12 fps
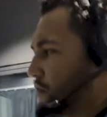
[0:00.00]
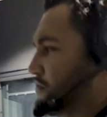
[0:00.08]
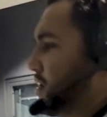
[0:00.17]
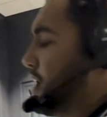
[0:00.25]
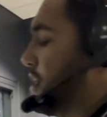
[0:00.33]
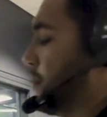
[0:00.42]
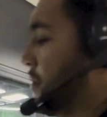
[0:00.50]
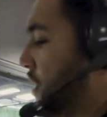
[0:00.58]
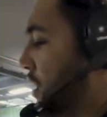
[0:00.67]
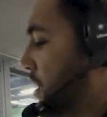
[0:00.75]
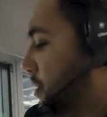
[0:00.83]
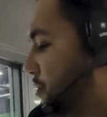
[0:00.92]
of time.
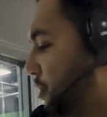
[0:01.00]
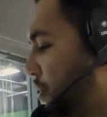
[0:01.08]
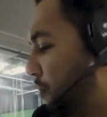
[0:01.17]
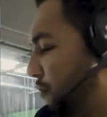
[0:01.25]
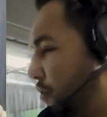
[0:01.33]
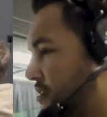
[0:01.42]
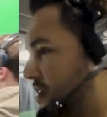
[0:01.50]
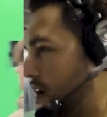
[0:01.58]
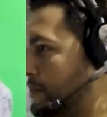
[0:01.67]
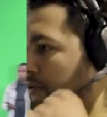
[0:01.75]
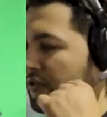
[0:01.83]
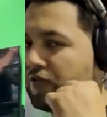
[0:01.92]
So, for
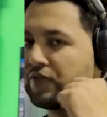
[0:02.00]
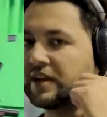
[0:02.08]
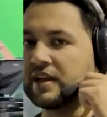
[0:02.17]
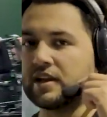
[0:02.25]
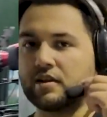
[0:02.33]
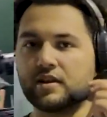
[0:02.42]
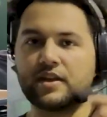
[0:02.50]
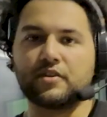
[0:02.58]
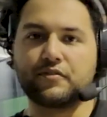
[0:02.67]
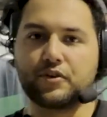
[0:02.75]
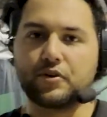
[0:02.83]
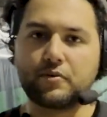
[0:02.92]
example, if we need an
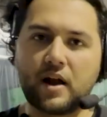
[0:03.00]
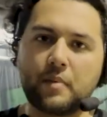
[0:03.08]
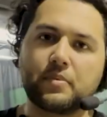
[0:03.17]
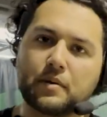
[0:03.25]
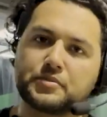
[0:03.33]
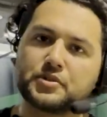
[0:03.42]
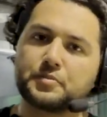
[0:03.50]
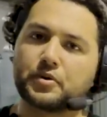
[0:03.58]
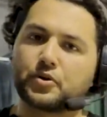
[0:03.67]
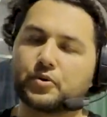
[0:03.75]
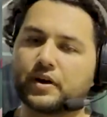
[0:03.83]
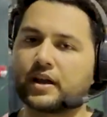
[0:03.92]
interview to wrap up super
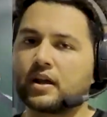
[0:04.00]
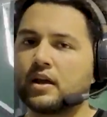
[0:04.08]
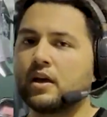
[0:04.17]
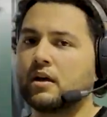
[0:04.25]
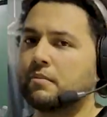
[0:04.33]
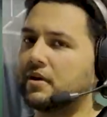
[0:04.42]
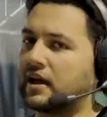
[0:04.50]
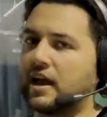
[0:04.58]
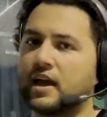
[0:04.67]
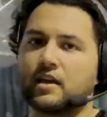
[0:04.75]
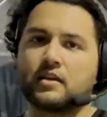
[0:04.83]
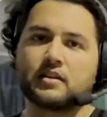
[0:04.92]
quick, they're like,
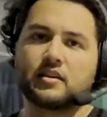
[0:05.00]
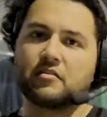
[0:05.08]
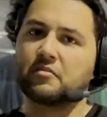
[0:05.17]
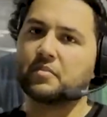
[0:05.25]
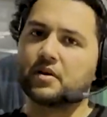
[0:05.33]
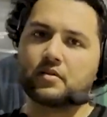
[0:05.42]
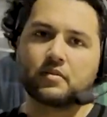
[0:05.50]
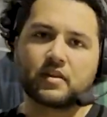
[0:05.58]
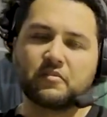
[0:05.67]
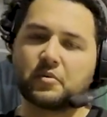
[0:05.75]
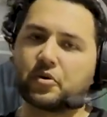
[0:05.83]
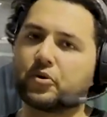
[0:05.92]
hey, give them
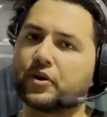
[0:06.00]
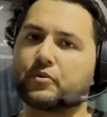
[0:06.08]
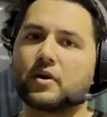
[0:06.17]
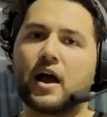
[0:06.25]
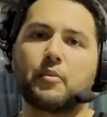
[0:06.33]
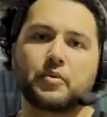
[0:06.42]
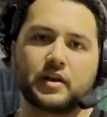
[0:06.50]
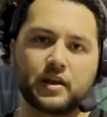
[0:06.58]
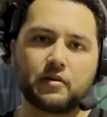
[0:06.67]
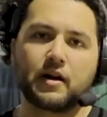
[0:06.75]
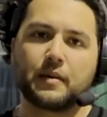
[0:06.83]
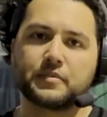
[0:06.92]
a quick wrap. We need
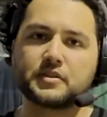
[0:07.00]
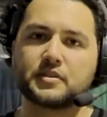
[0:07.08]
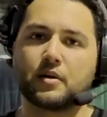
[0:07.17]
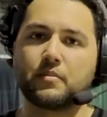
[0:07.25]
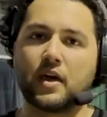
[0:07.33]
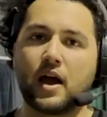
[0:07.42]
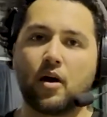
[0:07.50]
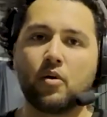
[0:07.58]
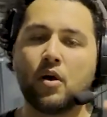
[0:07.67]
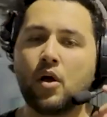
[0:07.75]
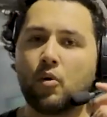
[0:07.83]
to wrap this up now.